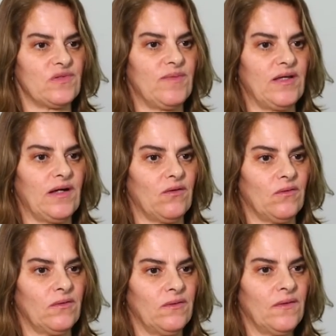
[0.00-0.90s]
to me now.
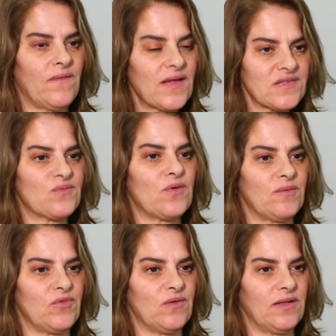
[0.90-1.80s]
That's what
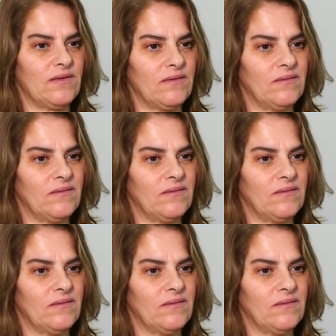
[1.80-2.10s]
I'm doing.